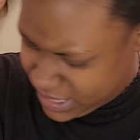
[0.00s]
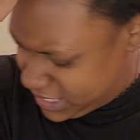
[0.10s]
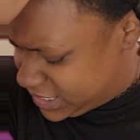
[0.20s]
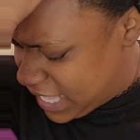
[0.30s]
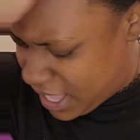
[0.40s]

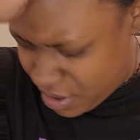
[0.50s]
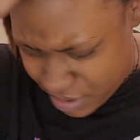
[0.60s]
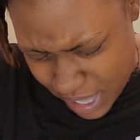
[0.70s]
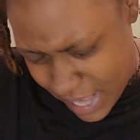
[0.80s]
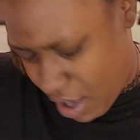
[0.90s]
Taking
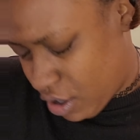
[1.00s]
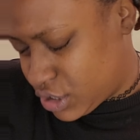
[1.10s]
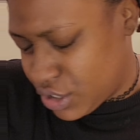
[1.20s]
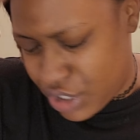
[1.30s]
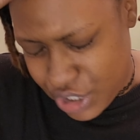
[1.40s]
this out.
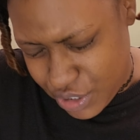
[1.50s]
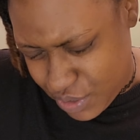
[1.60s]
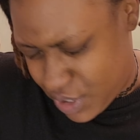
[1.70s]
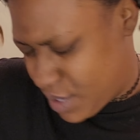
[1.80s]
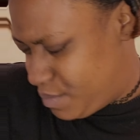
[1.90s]
I
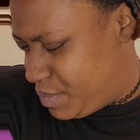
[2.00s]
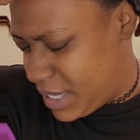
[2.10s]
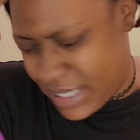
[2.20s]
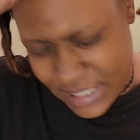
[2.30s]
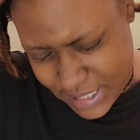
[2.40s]
also
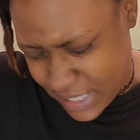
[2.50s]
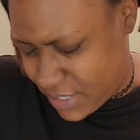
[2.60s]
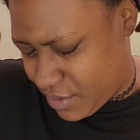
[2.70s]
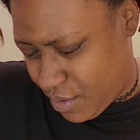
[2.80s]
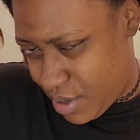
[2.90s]
use
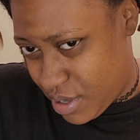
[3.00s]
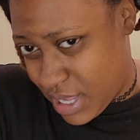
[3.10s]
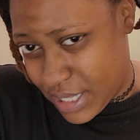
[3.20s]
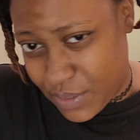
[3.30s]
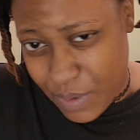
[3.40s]
Big 6
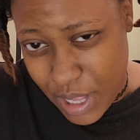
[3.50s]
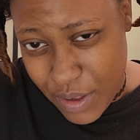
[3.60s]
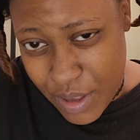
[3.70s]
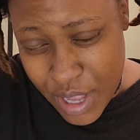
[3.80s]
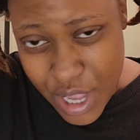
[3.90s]
oil
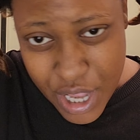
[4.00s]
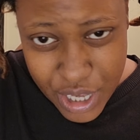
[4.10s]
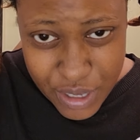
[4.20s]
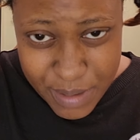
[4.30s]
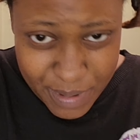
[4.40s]
as
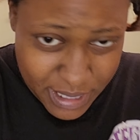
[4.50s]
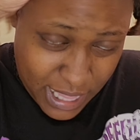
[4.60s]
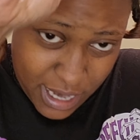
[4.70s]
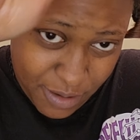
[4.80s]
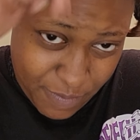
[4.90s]
well.
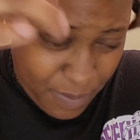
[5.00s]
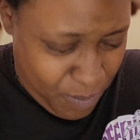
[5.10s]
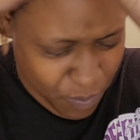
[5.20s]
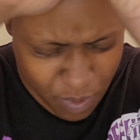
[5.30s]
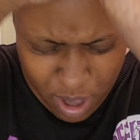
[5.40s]
You can pick
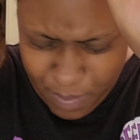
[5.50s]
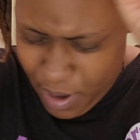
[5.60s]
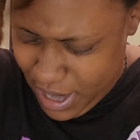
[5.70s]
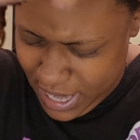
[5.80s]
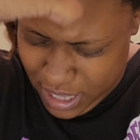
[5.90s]
that up from
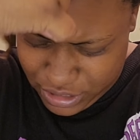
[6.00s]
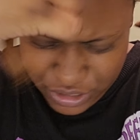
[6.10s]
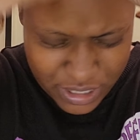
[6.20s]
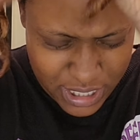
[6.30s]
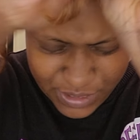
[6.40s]

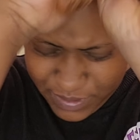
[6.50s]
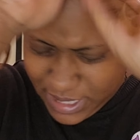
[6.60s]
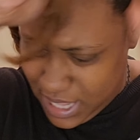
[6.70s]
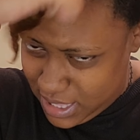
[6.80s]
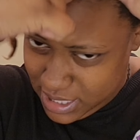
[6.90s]
Walmart, and I'll show you
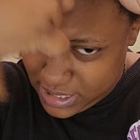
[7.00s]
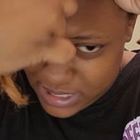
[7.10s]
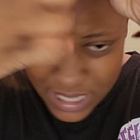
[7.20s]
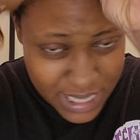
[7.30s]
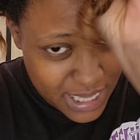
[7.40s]
guys what that
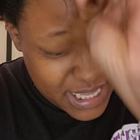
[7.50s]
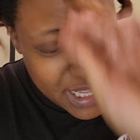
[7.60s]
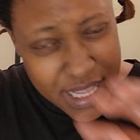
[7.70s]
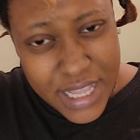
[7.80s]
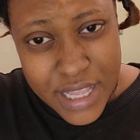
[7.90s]
looks
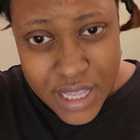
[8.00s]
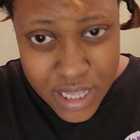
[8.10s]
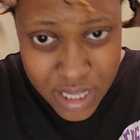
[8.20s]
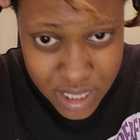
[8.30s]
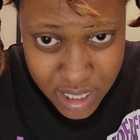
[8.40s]
like
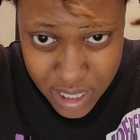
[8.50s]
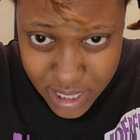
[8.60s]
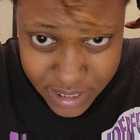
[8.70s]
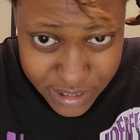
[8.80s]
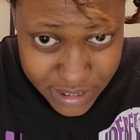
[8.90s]

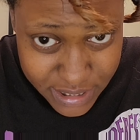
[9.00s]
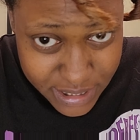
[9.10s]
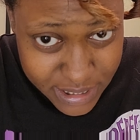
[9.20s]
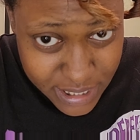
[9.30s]
in